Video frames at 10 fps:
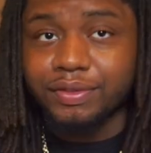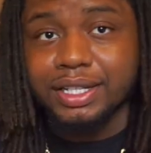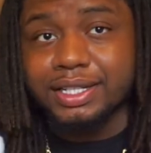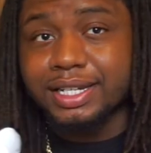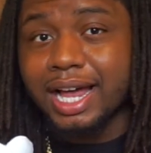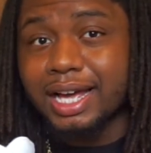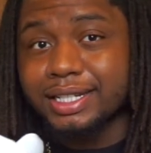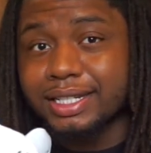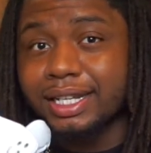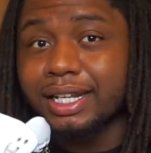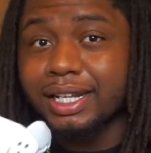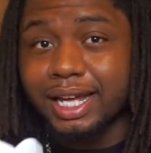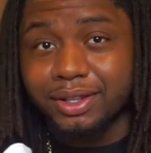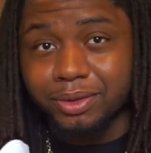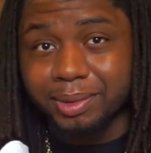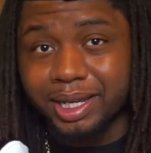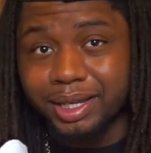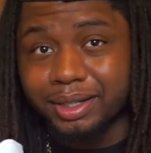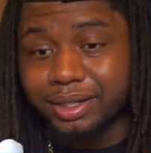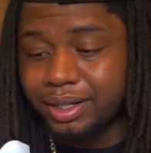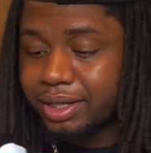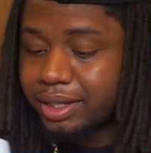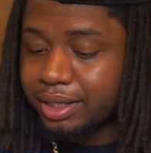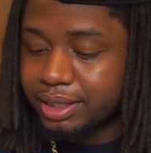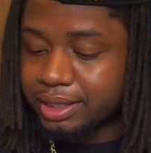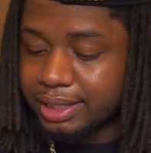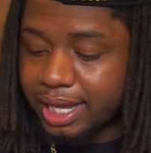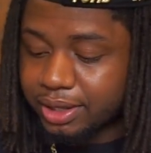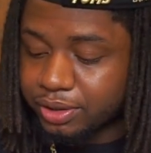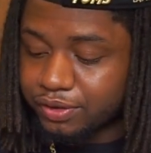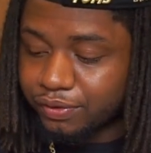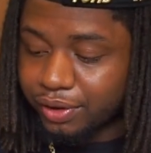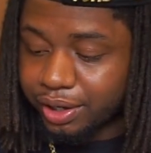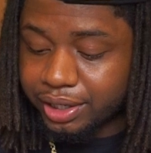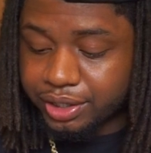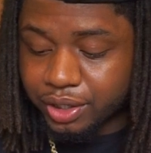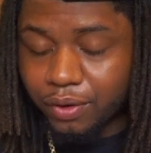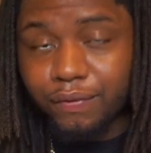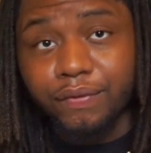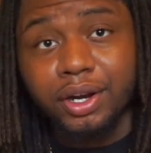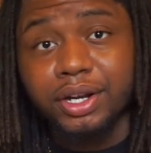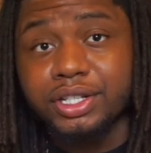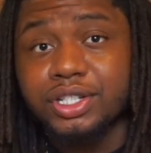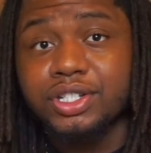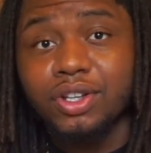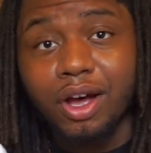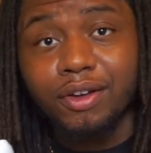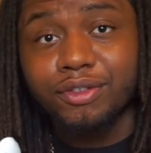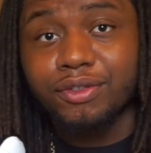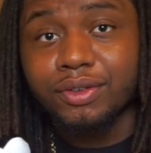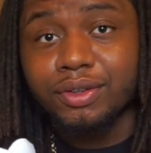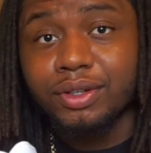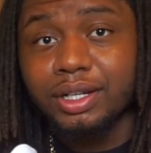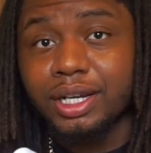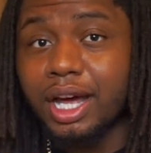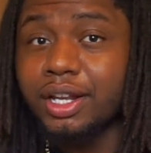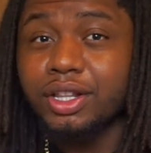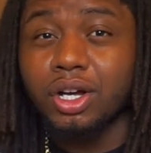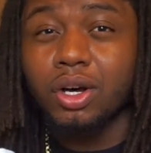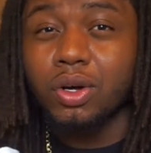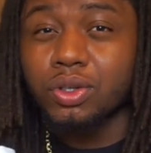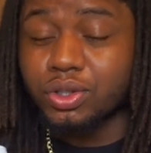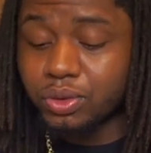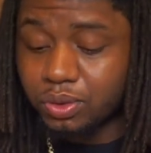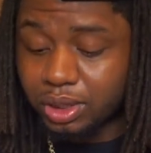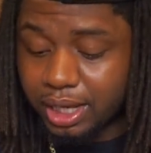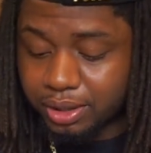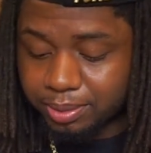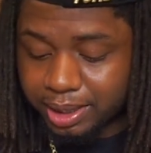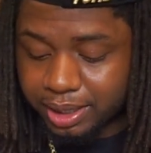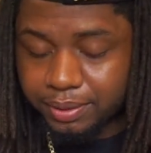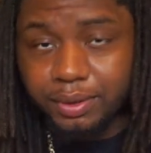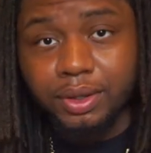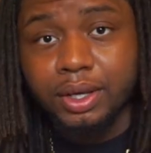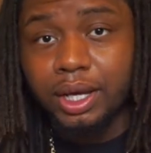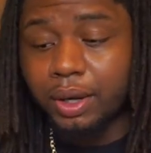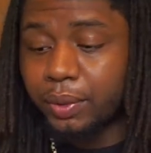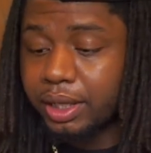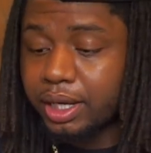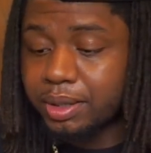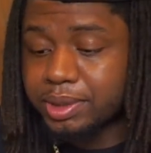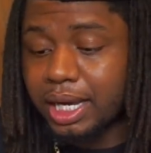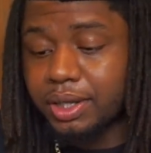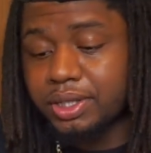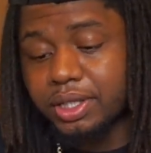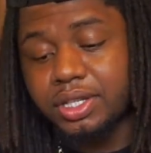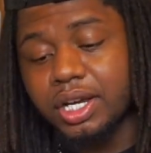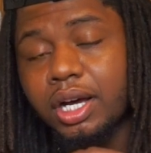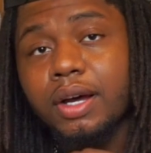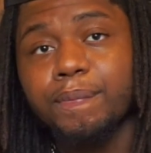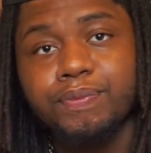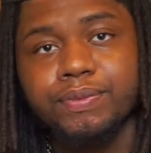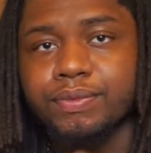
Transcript: this nice leather, man. This leather is very dope, very soft, kind of the old school leather, man. And when it comes down to the tongue,